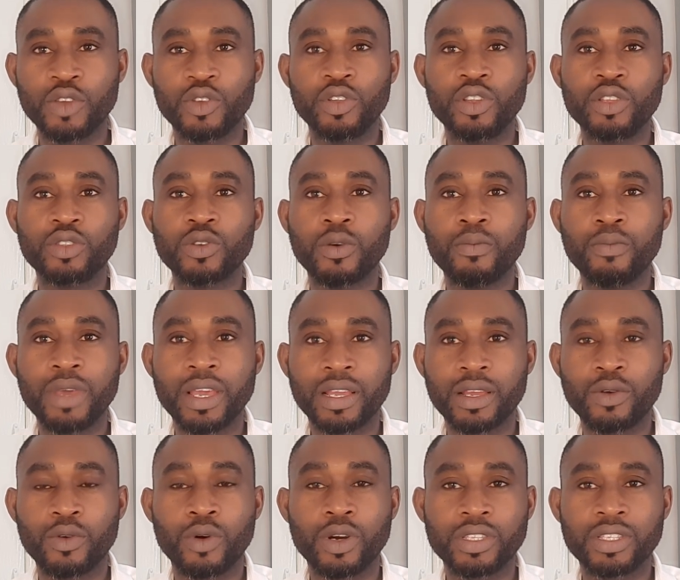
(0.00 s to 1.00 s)
You need to make,
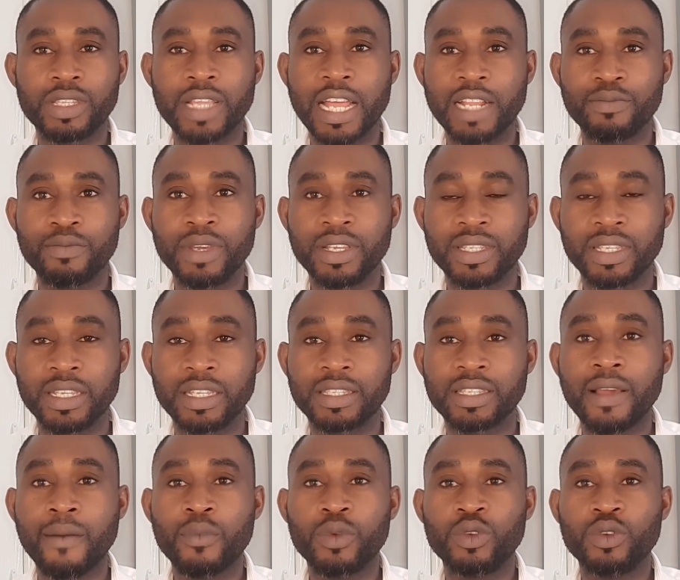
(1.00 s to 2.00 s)
what that means is
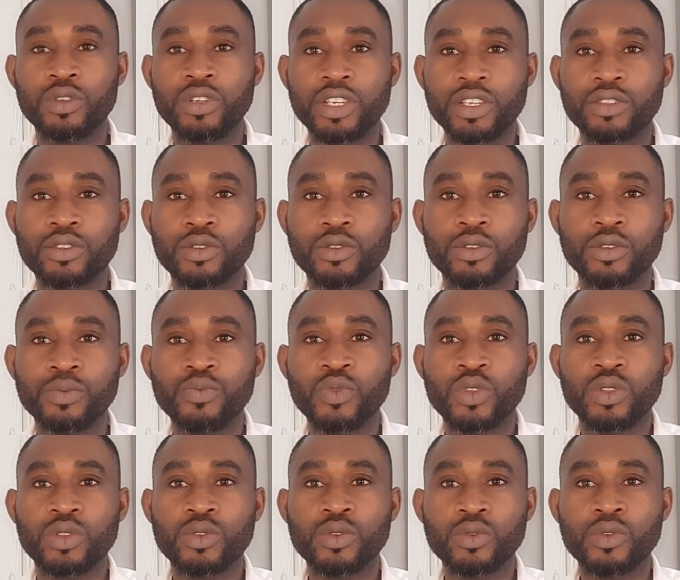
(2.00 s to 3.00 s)
you need to
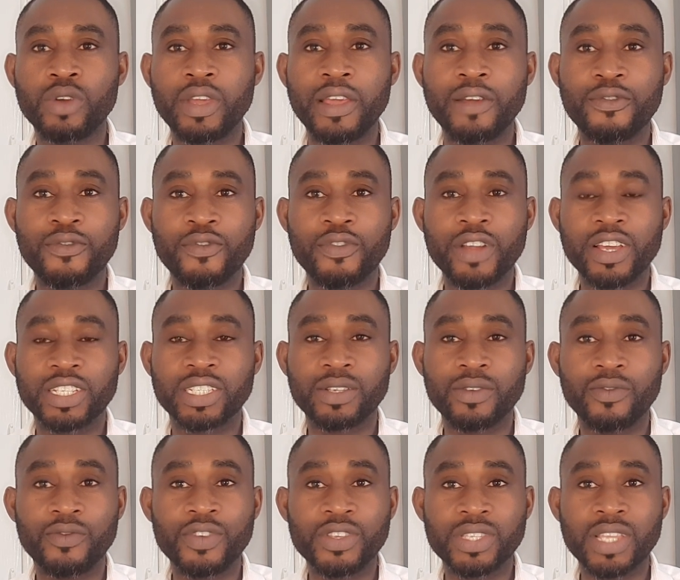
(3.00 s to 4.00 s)
do a fresh
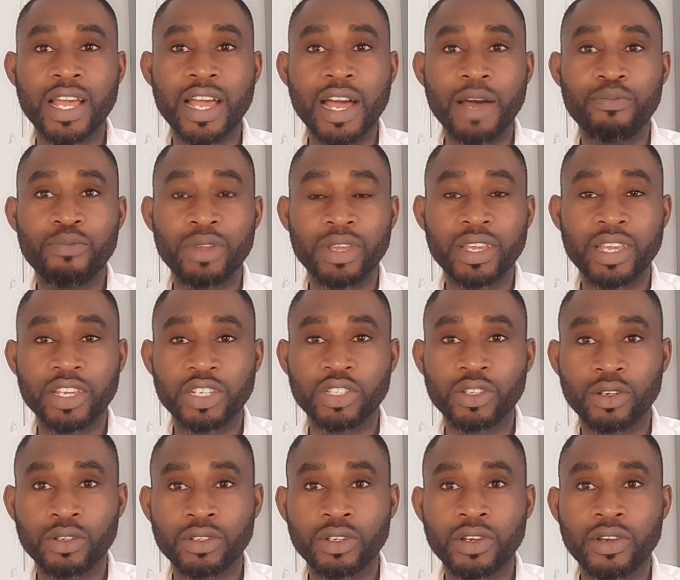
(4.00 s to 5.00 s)
visa
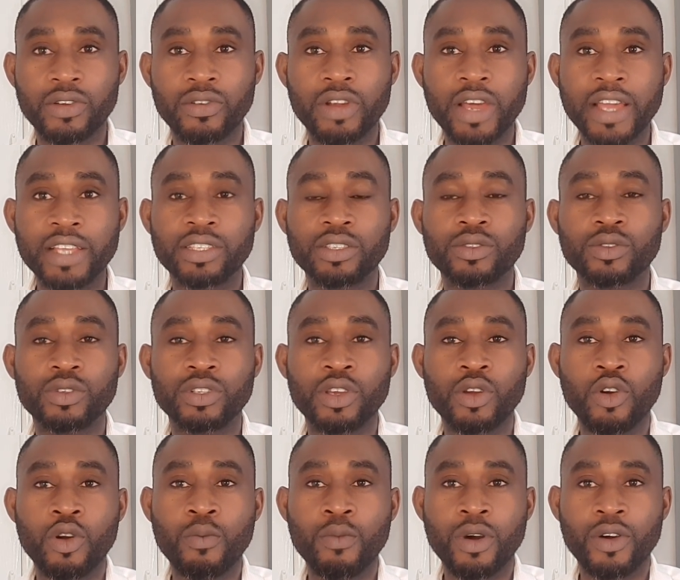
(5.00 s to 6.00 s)
application, right, to the
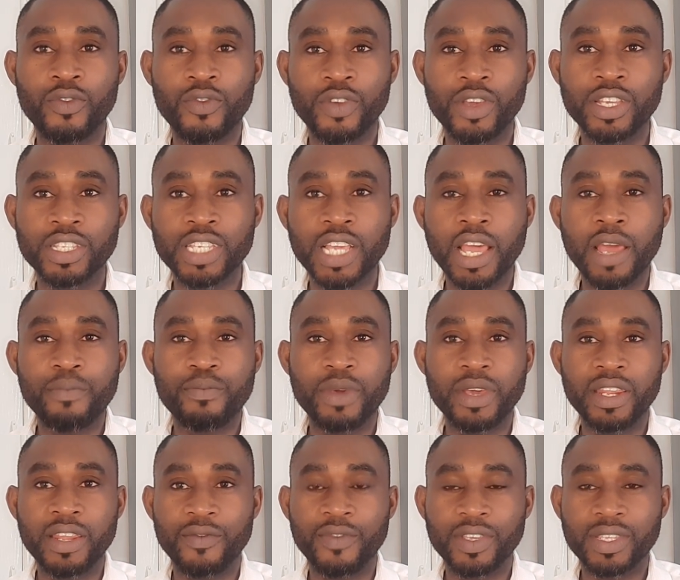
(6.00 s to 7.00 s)
Home Office, pay
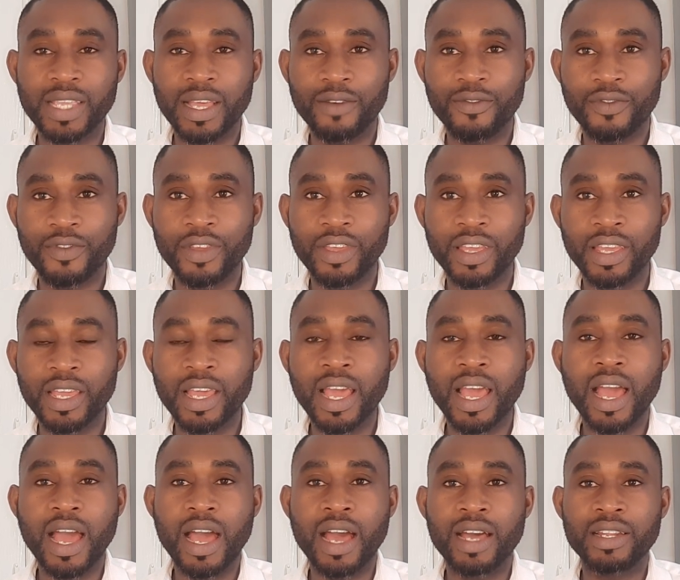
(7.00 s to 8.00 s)
the visa fee,
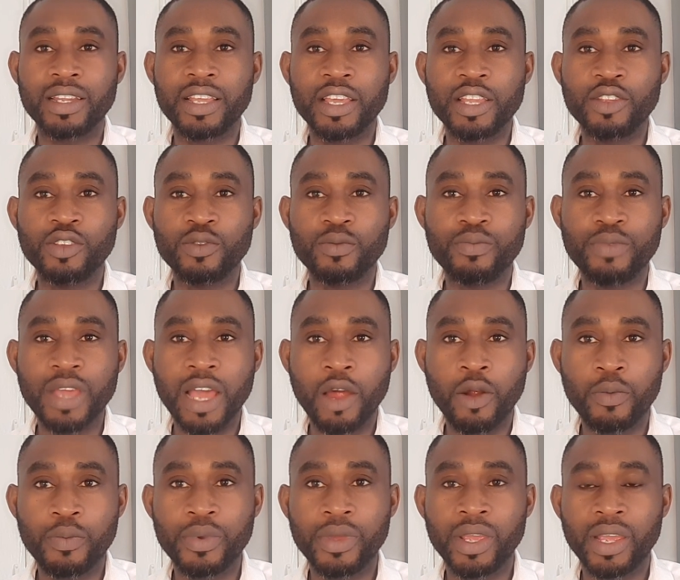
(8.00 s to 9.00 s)
and a new
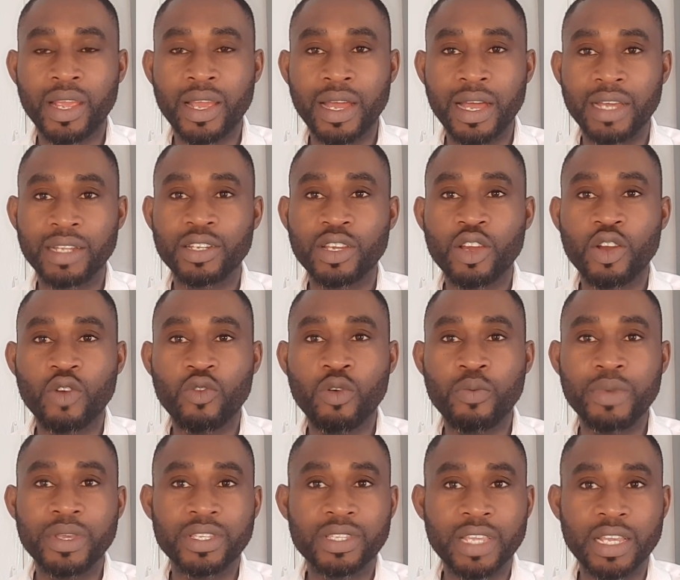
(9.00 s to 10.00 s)
BRP card will
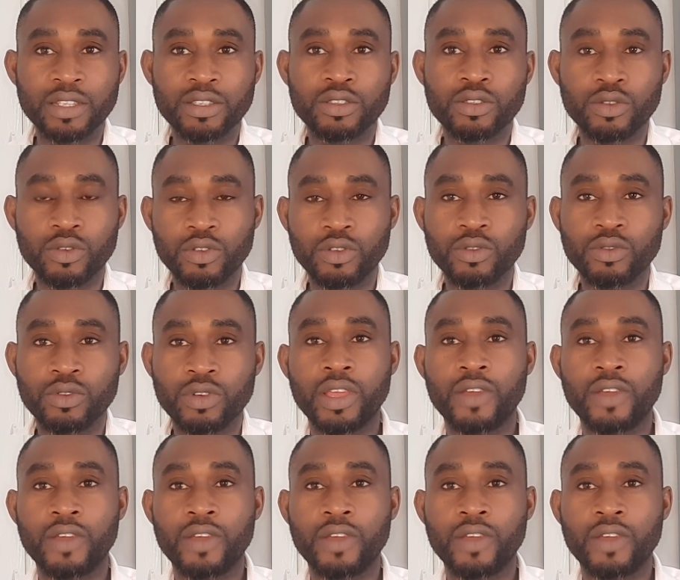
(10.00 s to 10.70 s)
be sent to you.